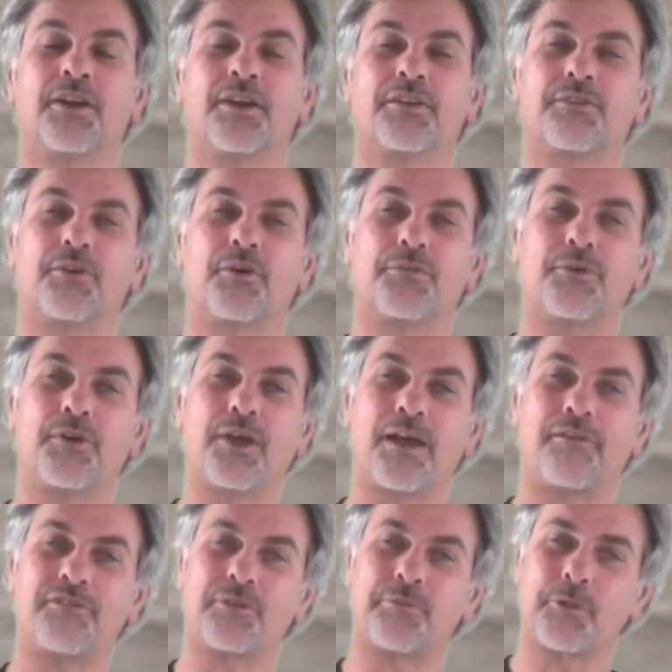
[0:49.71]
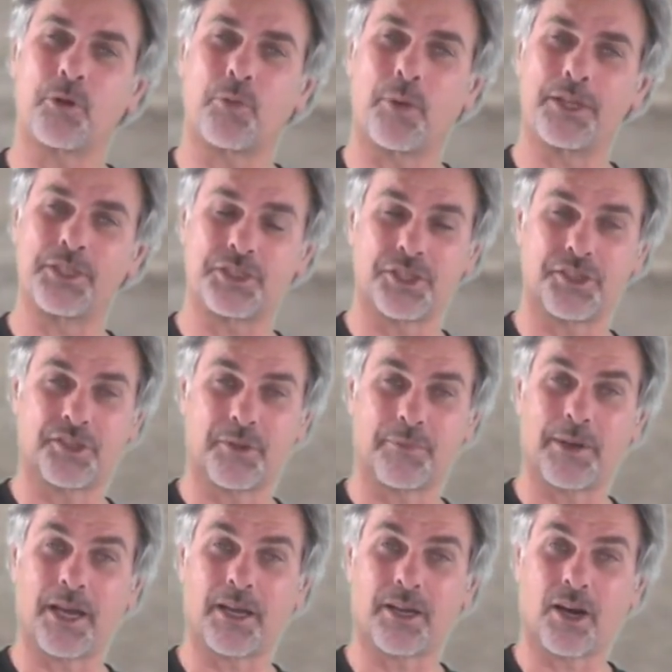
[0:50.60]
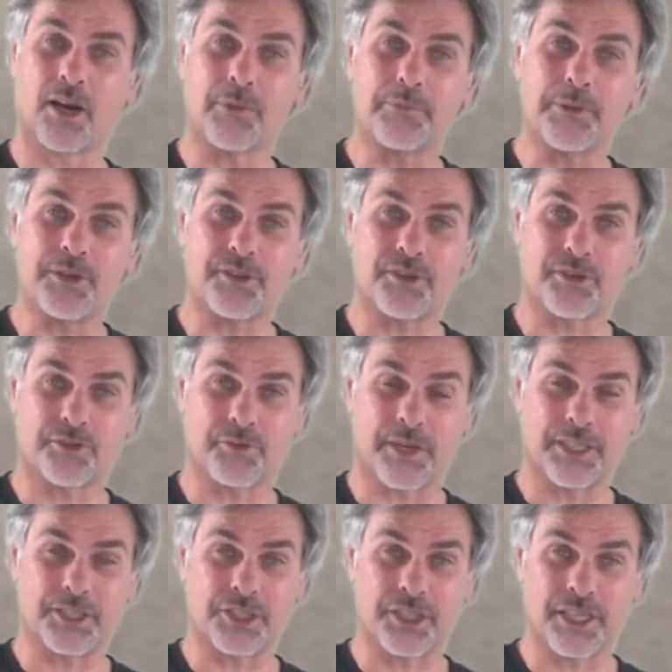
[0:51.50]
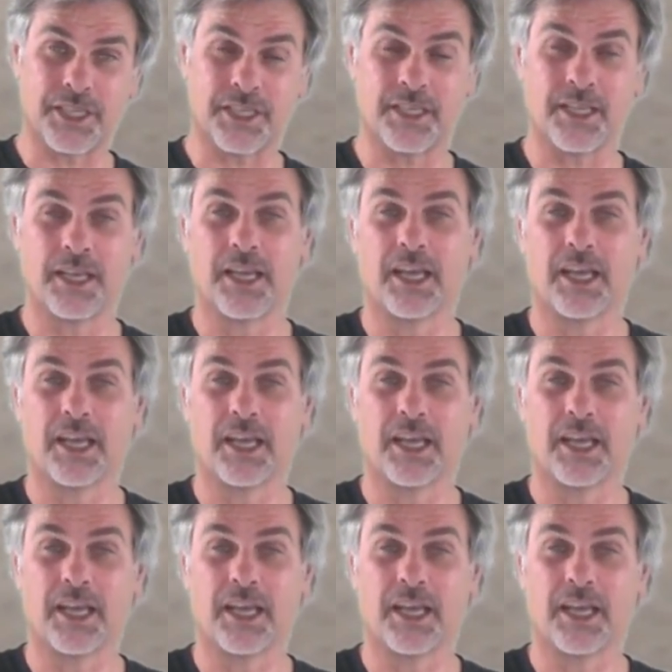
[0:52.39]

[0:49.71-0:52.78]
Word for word: So if you have some questions about carpet stretching,